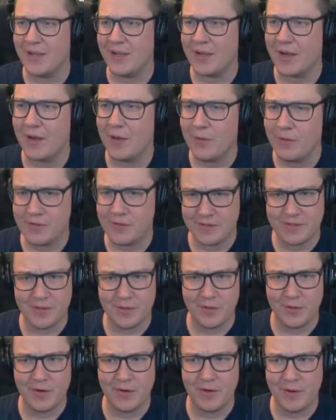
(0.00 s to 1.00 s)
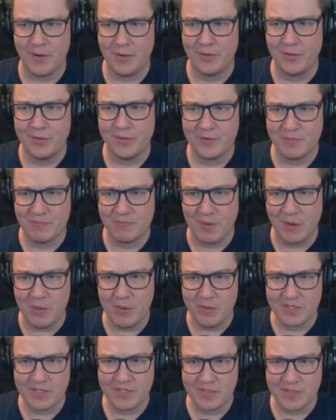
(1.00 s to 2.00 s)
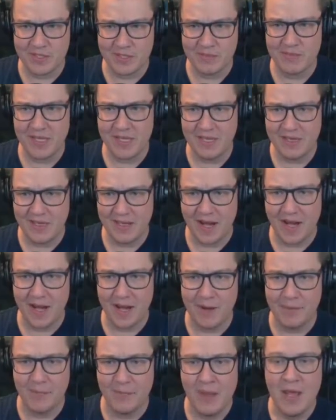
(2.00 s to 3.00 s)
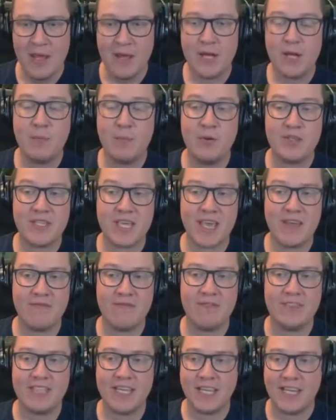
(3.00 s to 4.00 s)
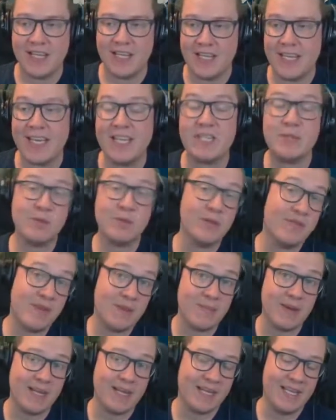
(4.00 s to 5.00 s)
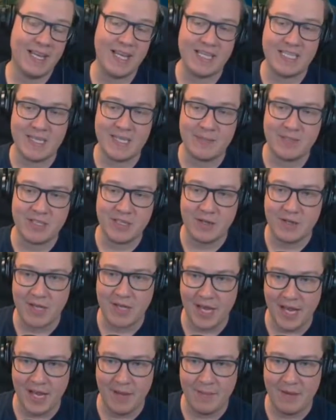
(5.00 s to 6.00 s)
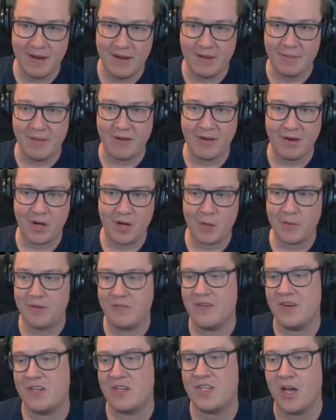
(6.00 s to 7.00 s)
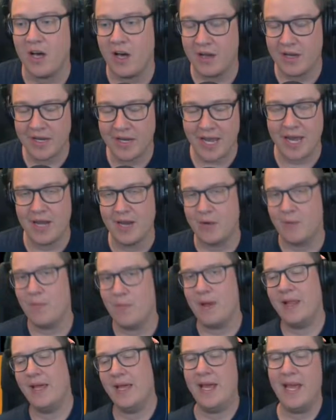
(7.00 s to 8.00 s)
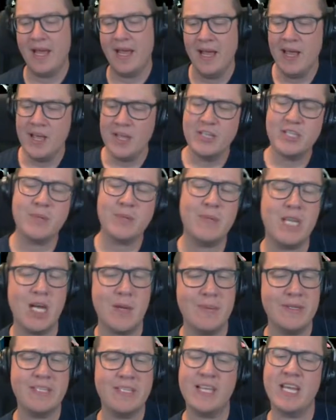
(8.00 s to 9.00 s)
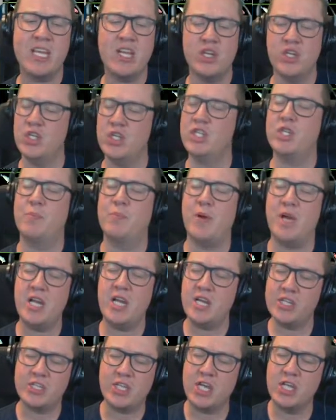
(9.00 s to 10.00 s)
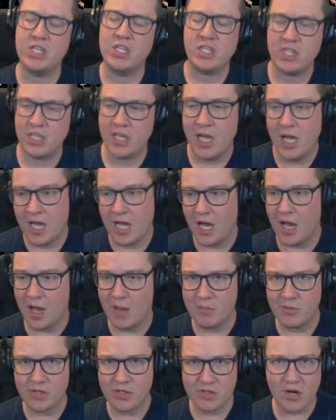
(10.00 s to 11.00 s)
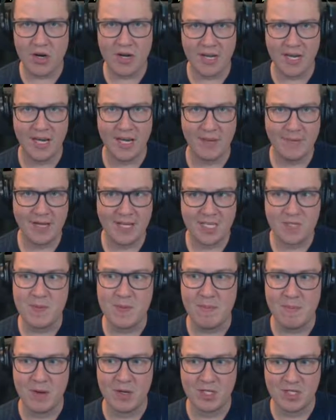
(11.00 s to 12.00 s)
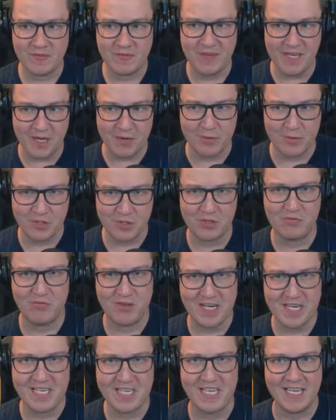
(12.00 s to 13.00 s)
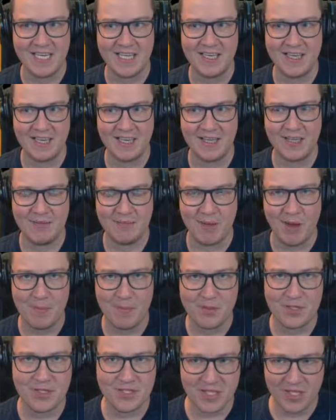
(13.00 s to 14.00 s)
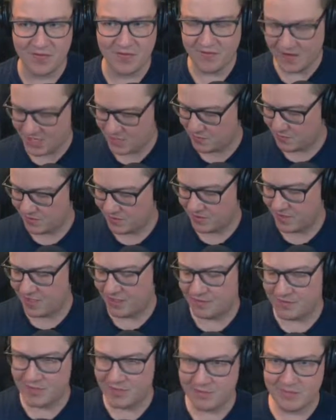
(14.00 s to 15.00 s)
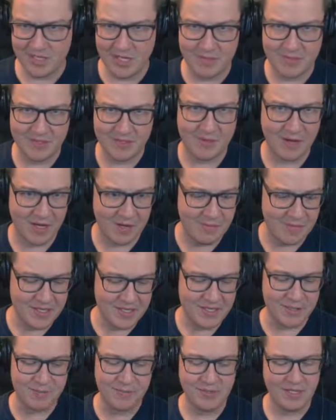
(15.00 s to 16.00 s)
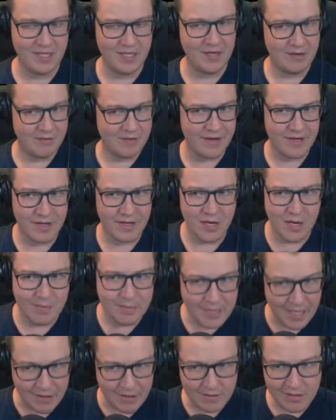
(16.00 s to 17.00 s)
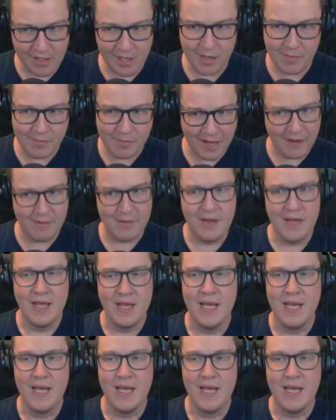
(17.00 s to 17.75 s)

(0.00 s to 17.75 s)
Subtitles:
Like an old boat or something? I don't know. I'm going to pause the game for a second. Thanks for all the feedback in the last episode. Apparently we've got a couple of fish that aren't getting on well here. Somebody commented saying you need to pay attention. I'm trying. I mean, I spent most of the video just reading the options of the fish, but, you know, sometimes I'm going to miss something. All right, calm down, calm down.